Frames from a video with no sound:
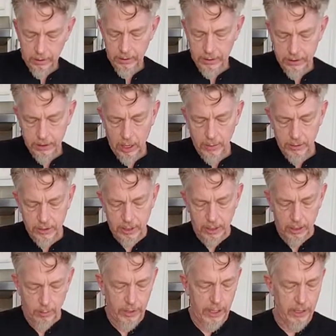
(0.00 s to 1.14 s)
this top side
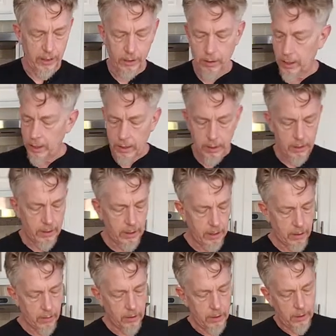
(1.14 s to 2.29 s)
up here.
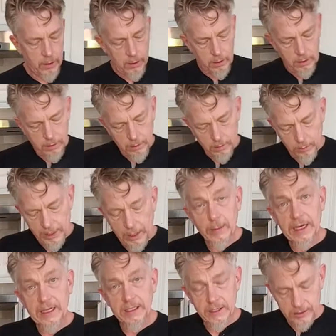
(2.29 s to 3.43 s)
Now, what that
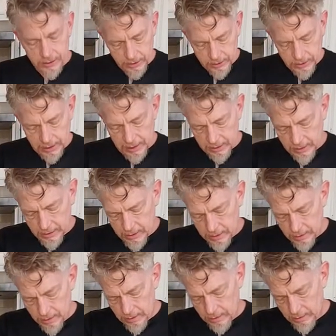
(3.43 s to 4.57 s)
means is that
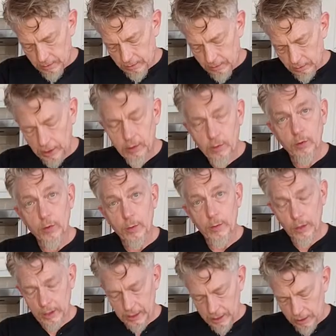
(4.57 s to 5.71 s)
the liquid we
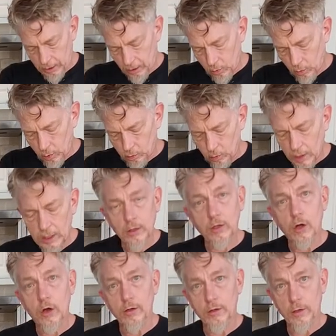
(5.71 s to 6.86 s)
put in here will run
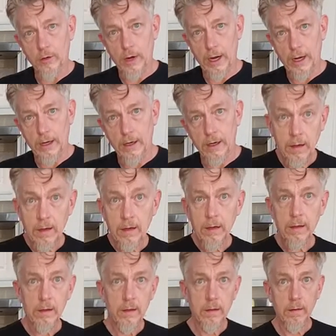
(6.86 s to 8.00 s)
along the grain,
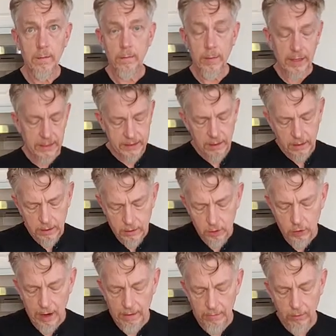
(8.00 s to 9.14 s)
but it's not going to
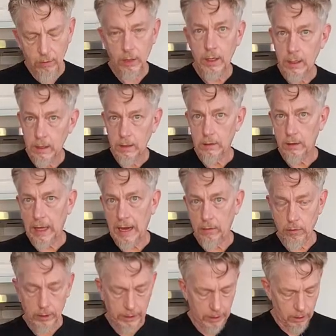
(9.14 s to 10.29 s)
travel
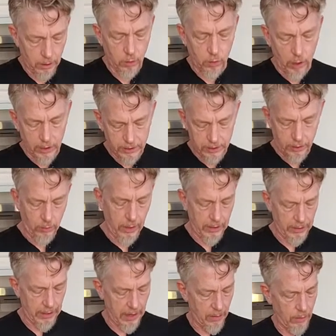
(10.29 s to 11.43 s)
laterally across the
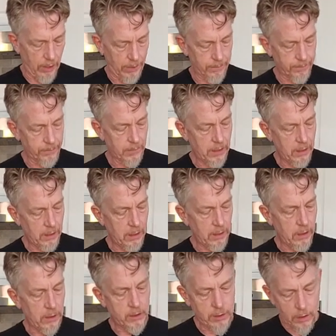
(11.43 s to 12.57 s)
grain that way.
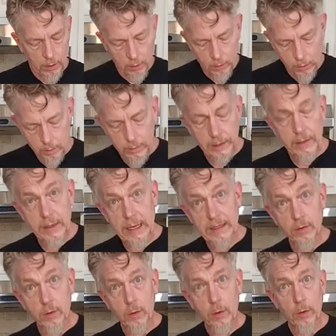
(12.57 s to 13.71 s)
So
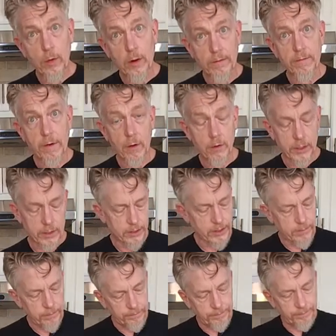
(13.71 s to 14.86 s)
that's where we want to focus
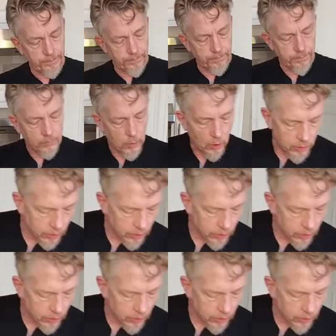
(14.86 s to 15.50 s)
our